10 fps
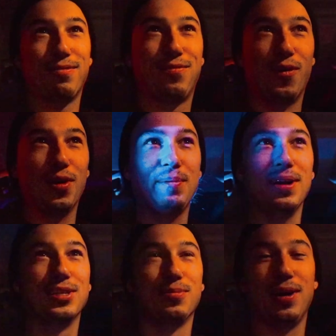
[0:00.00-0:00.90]
40
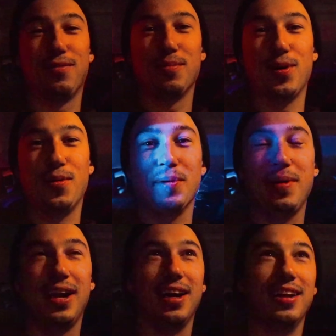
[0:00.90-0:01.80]
minutes away from home, we
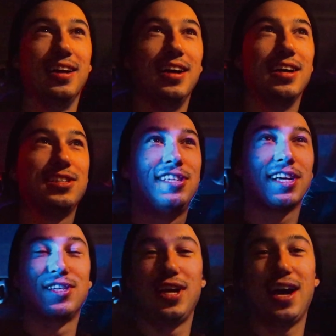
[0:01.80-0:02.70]
made it
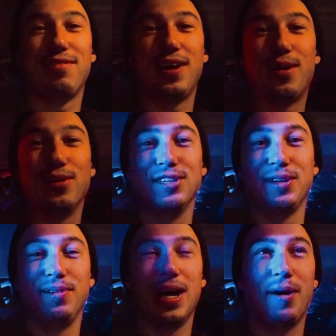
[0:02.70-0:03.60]
six and a half hours
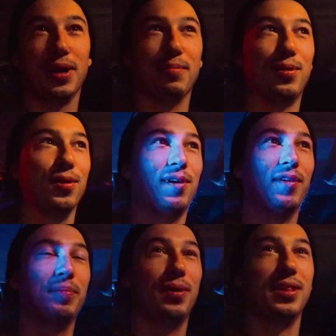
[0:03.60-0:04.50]
and now pulled
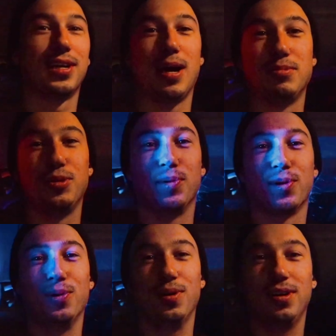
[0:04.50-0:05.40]
over. But the cop's super
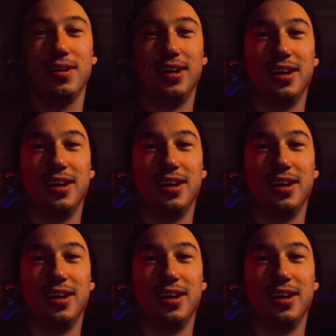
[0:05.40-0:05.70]
cool.